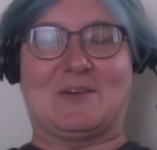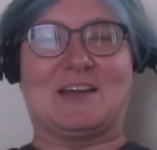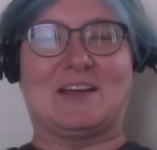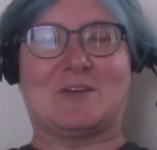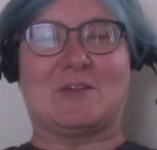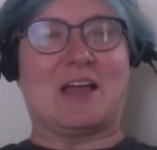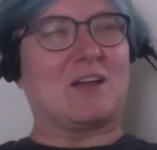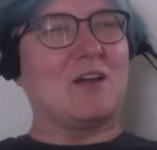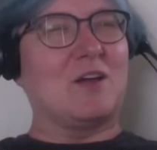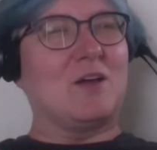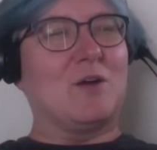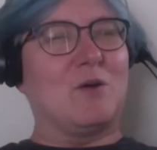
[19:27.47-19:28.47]
and they're like,
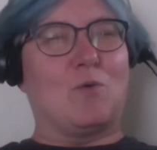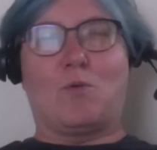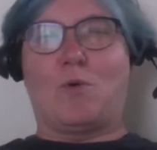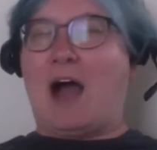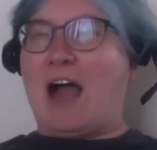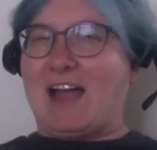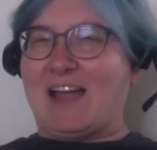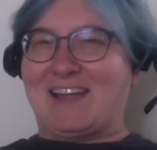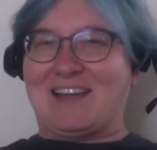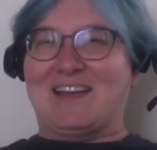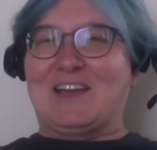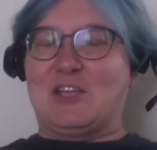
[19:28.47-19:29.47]

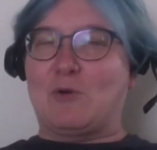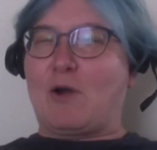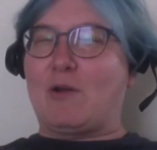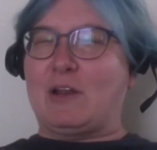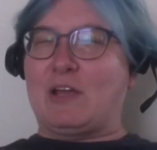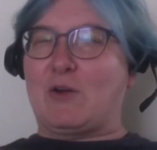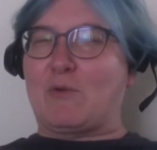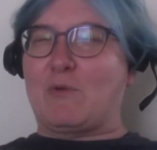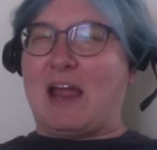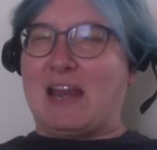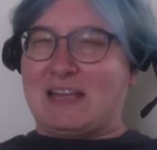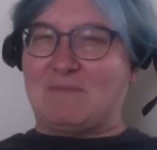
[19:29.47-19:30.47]
why? You already are
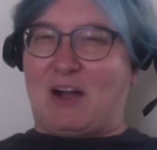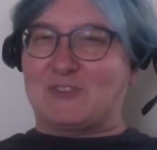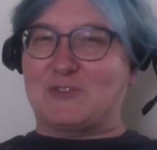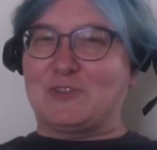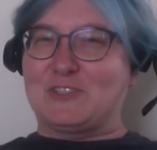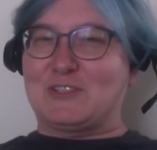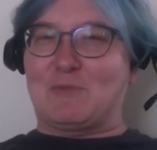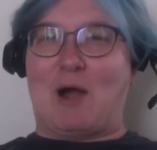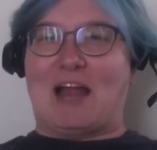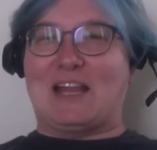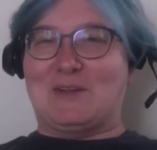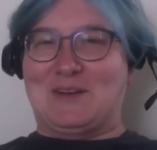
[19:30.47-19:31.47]
writing modules.
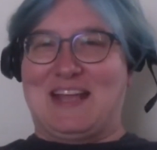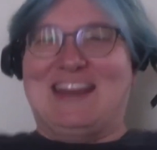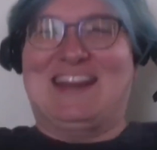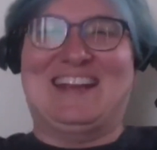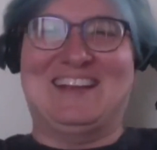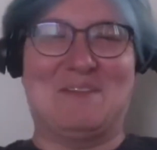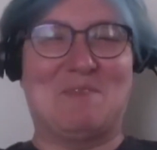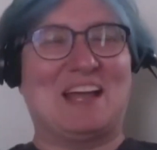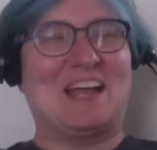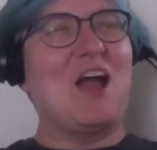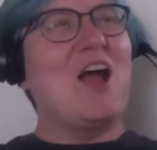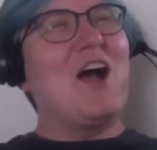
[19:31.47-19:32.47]
Why do you need it? I'm
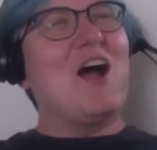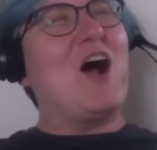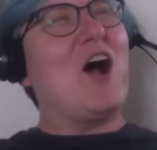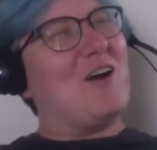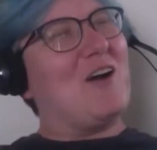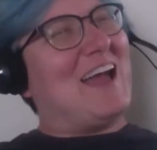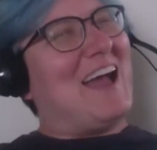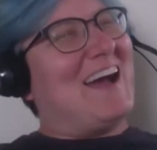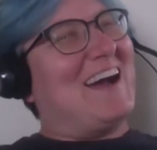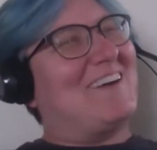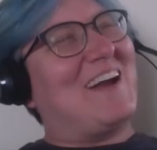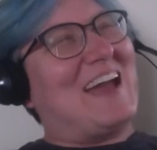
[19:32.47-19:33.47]
like, oh
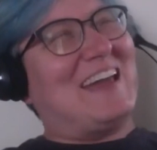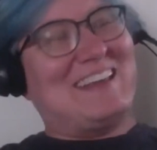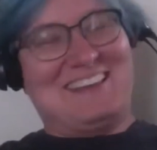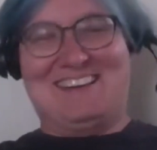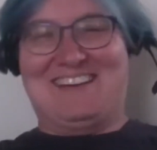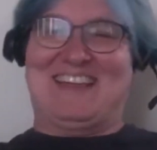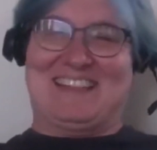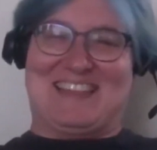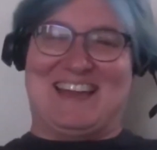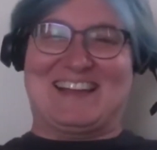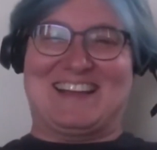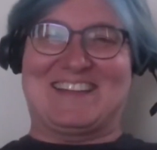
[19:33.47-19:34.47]
yeah, right.
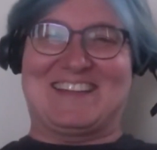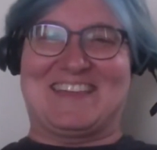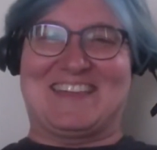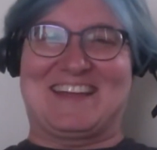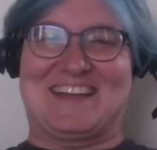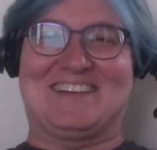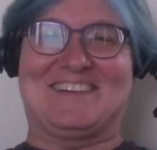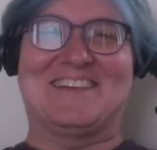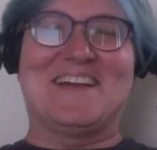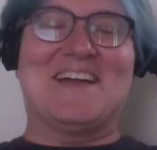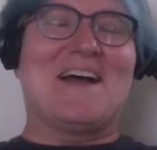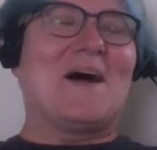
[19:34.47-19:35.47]
That kind of thing. And
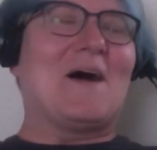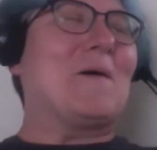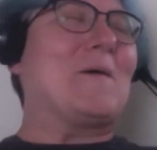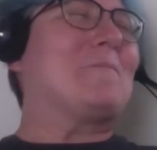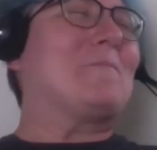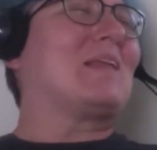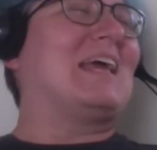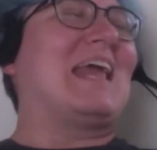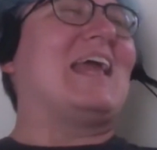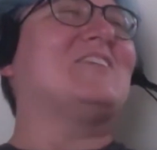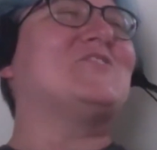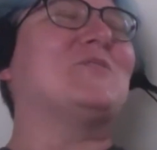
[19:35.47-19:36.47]

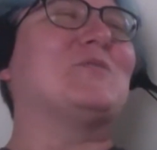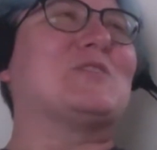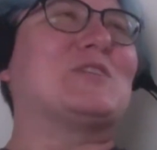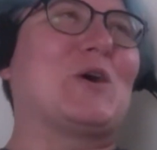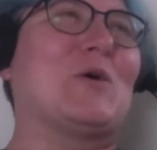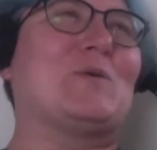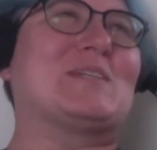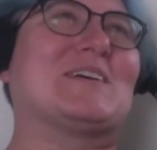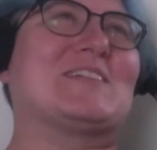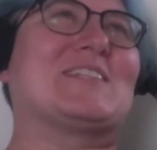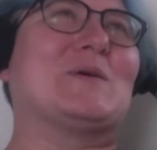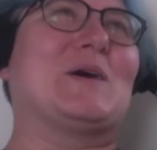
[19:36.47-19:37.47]
Adrian Rousseau was
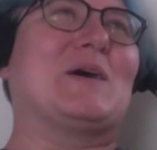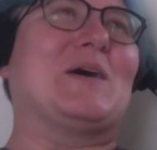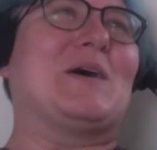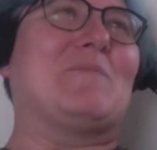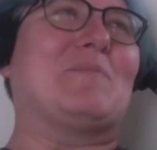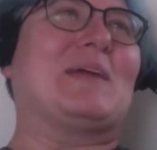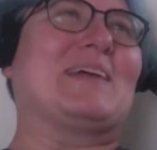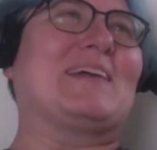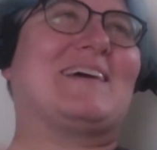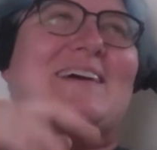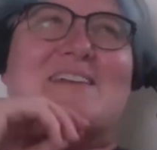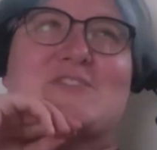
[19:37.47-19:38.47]
also a big
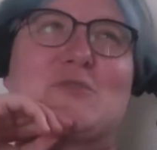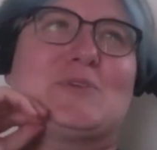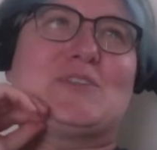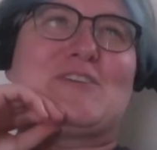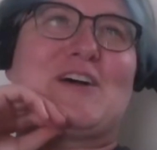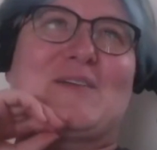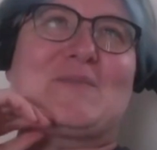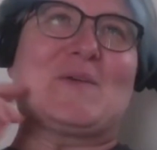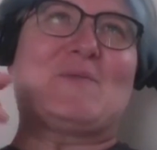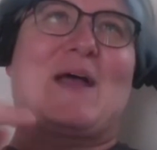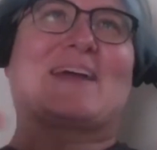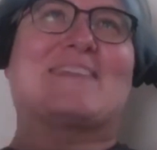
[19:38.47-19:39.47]
Drupal
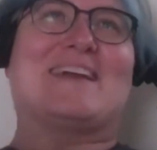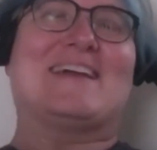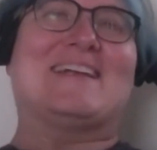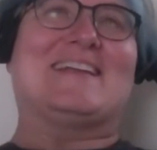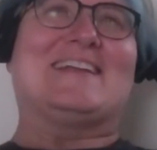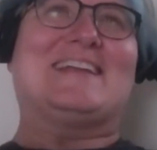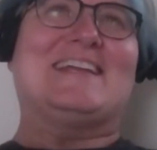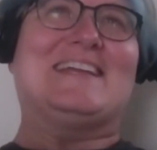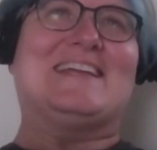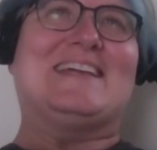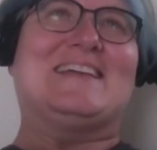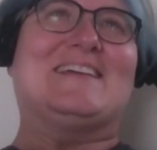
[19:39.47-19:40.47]
developer back then, and
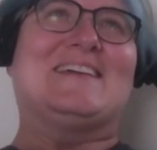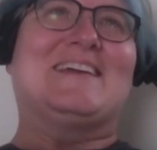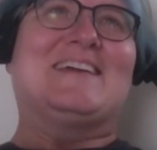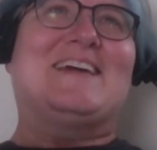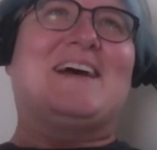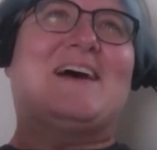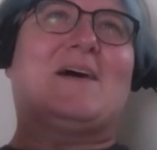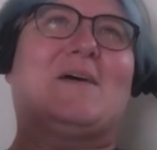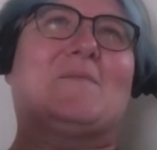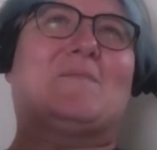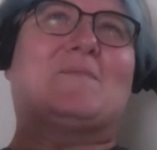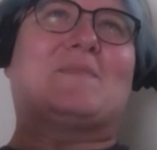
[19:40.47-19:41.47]
he
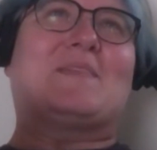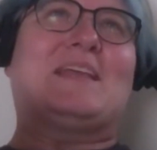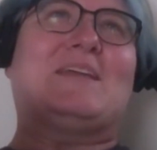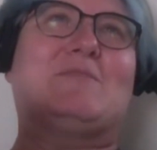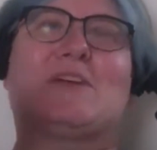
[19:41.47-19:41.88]
he was